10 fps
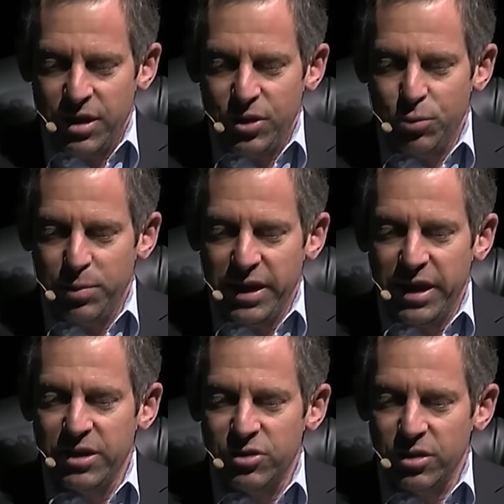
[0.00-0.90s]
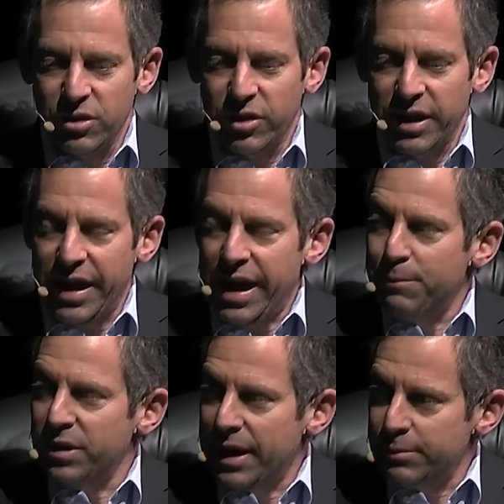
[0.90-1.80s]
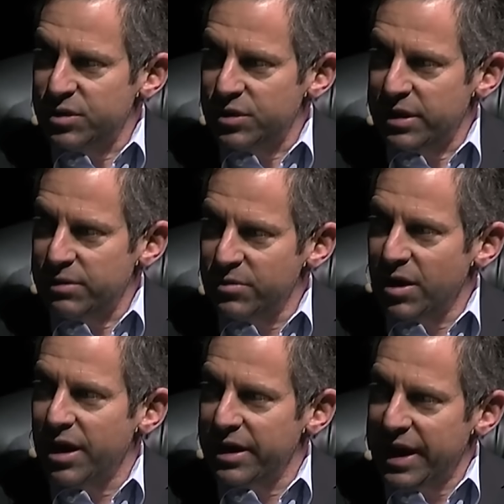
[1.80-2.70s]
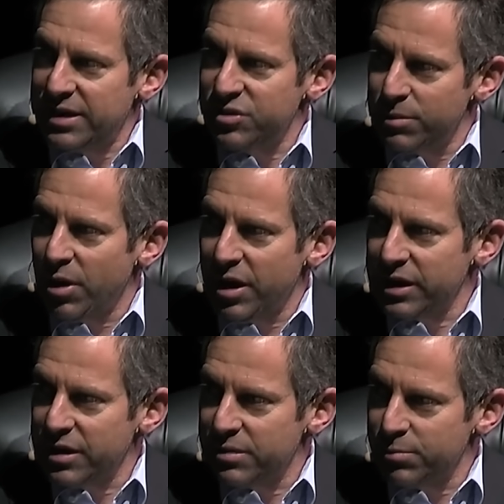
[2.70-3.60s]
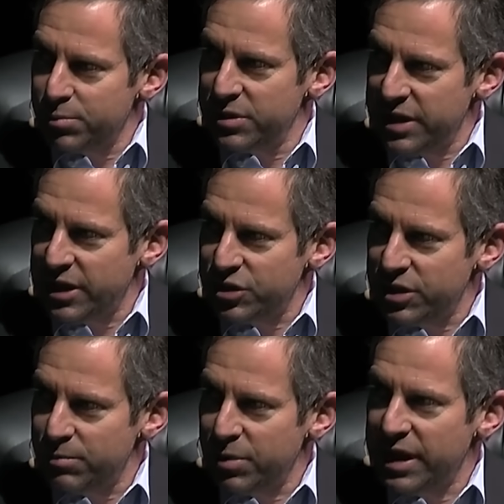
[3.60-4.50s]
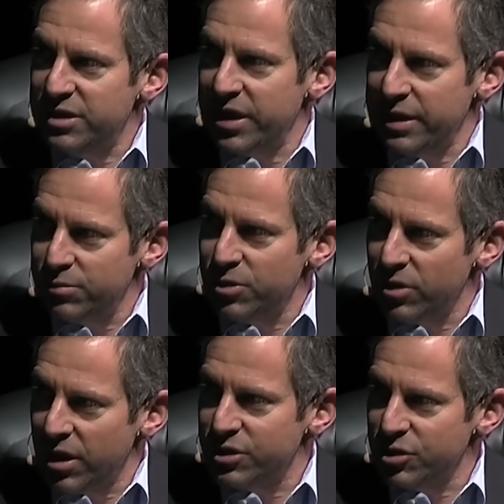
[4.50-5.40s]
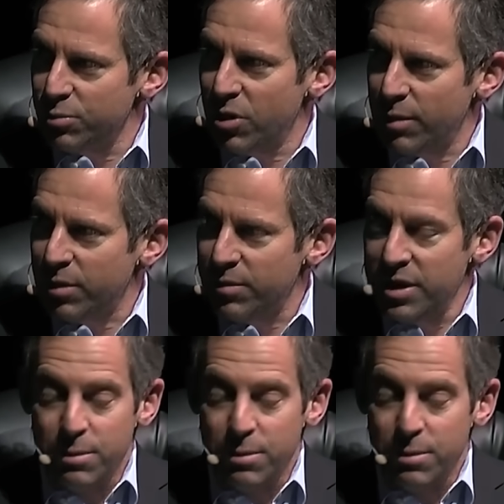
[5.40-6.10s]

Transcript: you begin to look at epilepsy not as demonic possession but as a neurological problem.